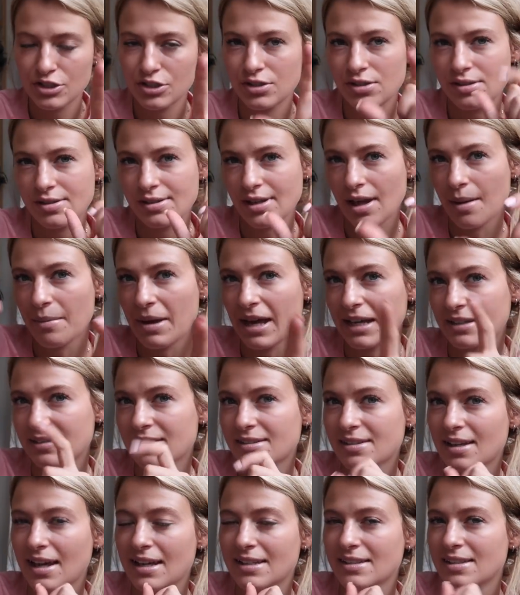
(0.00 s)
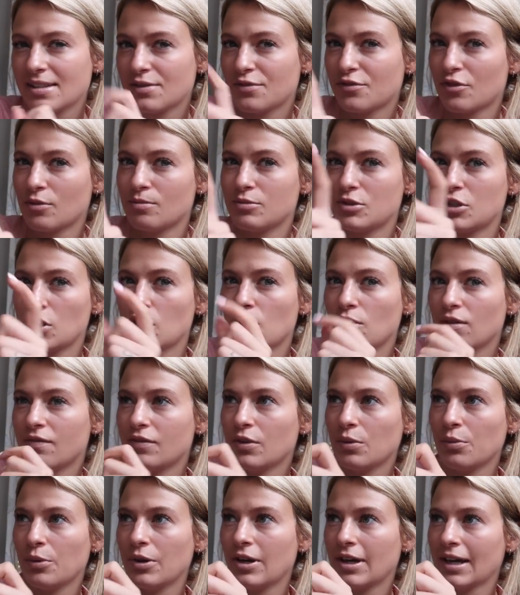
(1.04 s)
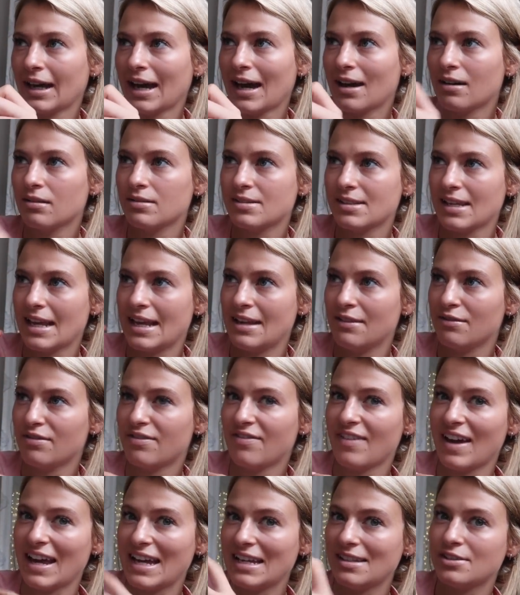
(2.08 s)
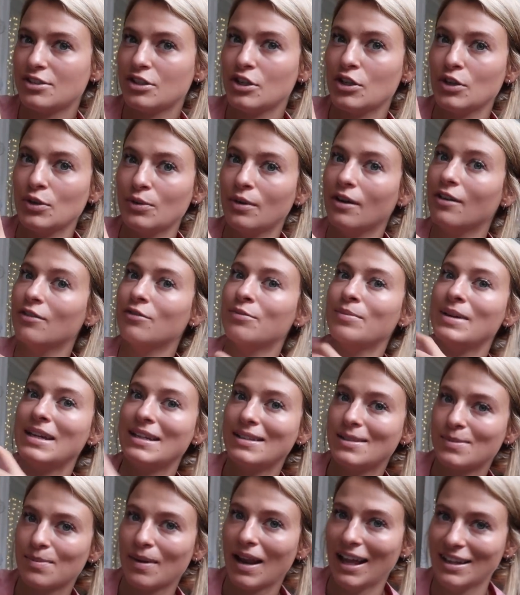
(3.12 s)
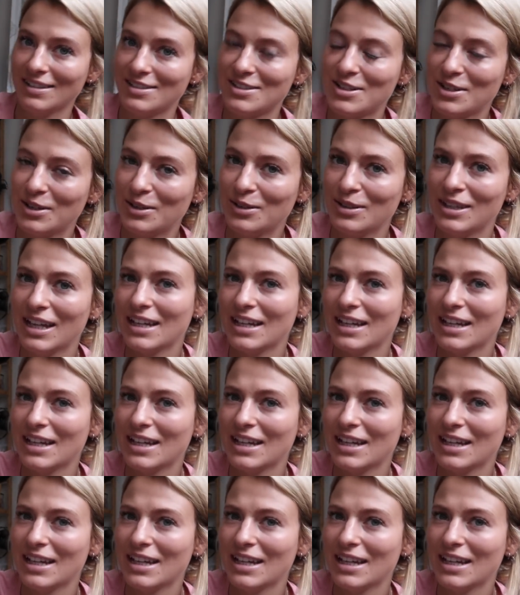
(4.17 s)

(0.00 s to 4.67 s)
some exercises from two of the workouts in phase 2 of Peach Plan 2.